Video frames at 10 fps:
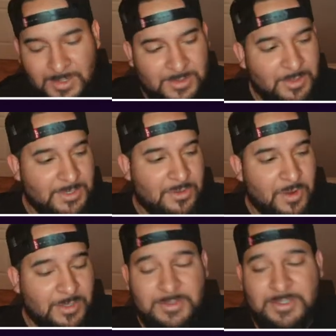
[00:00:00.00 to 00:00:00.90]
So let's go
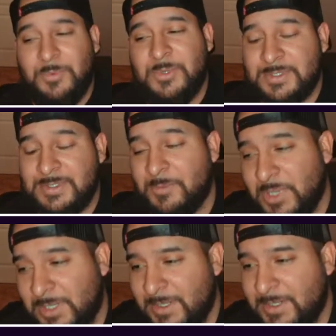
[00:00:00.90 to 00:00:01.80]
ahead and jump into his
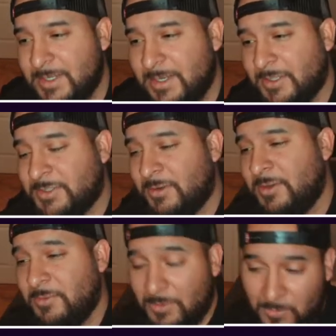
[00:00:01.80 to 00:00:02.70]
abilities, and I'll show
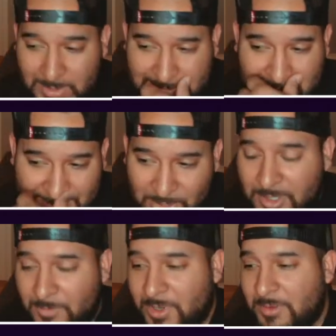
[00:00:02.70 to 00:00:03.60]
you the ones that I'm
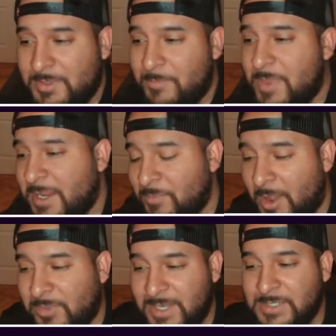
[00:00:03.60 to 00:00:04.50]
talking about that make
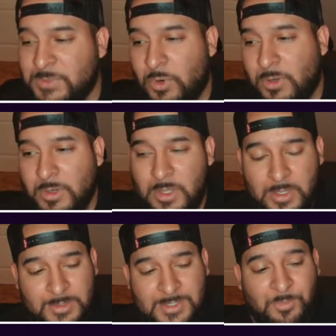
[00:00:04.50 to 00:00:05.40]
my plays work
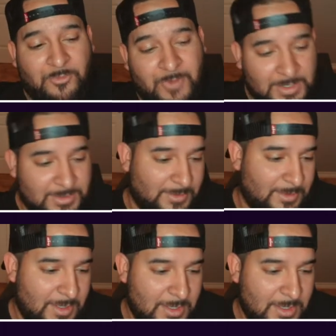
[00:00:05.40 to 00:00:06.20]
to perfection.